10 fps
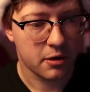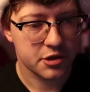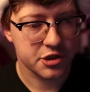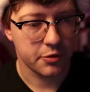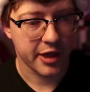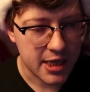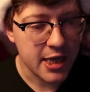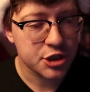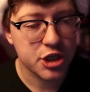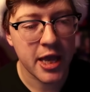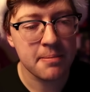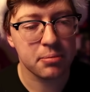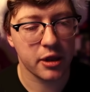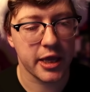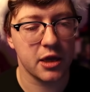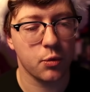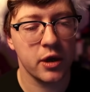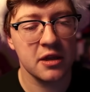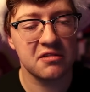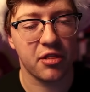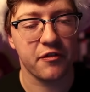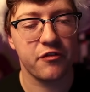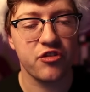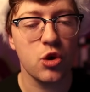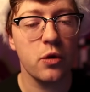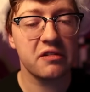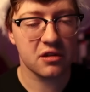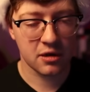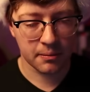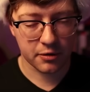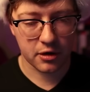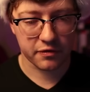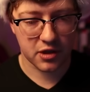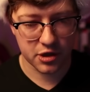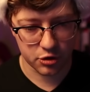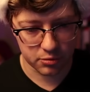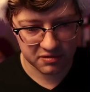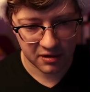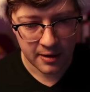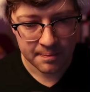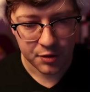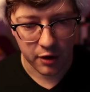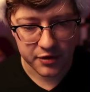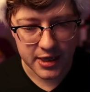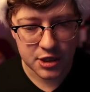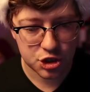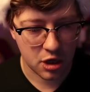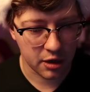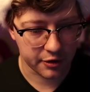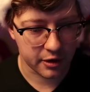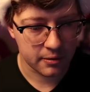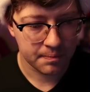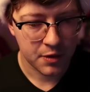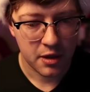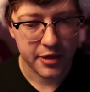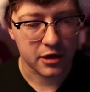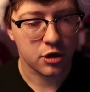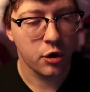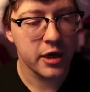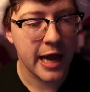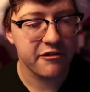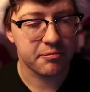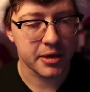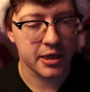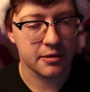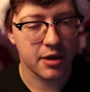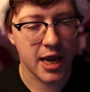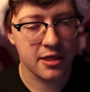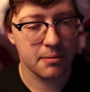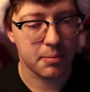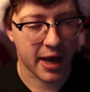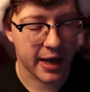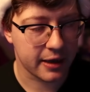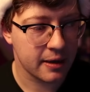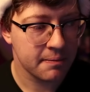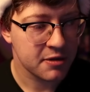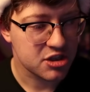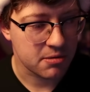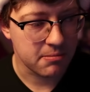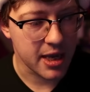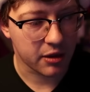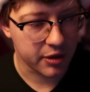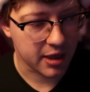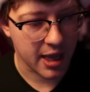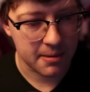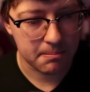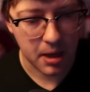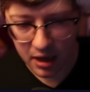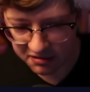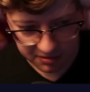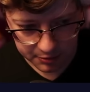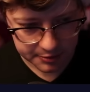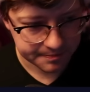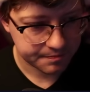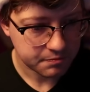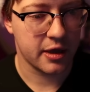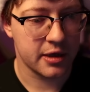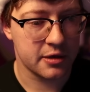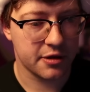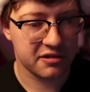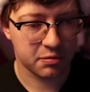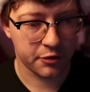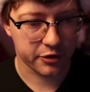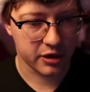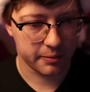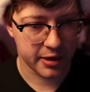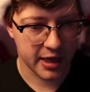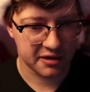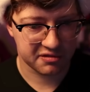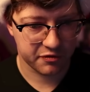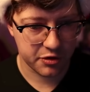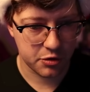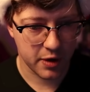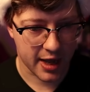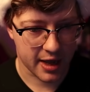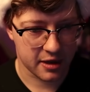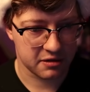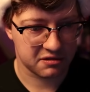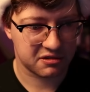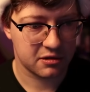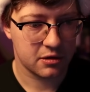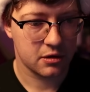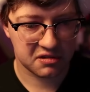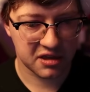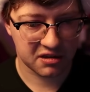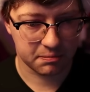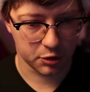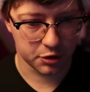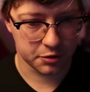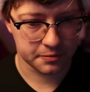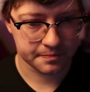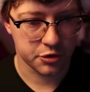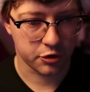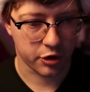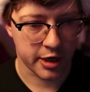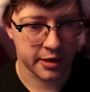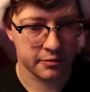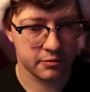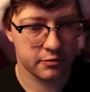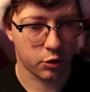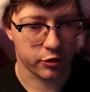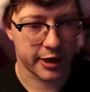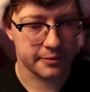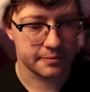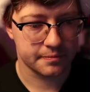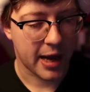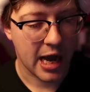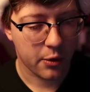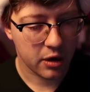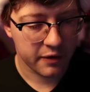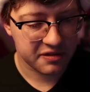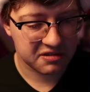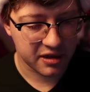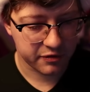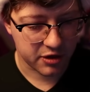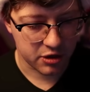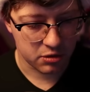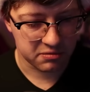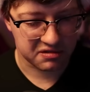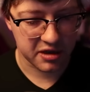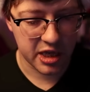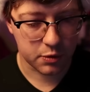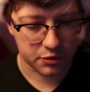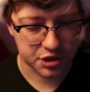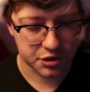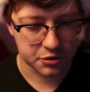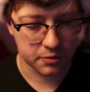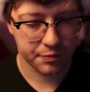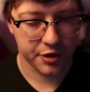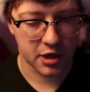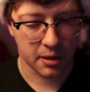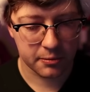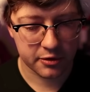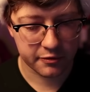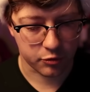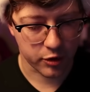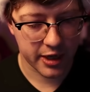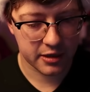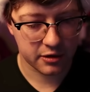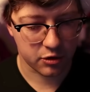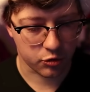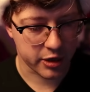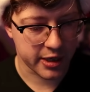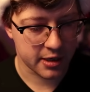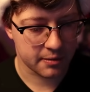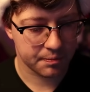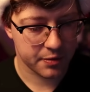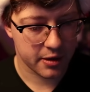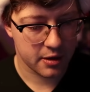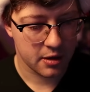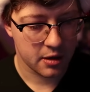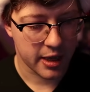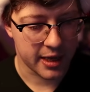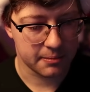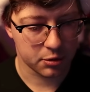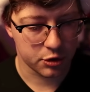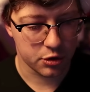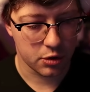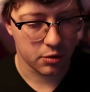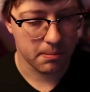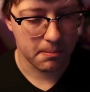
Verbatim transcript: Part two, in each game played, what is the fewest number of cubes of each color that could have been in the bag to make the game possible. In this one, there could have been as few as six blue, two green, four red. The power of a set of cubes equal to the number of red, green, and blue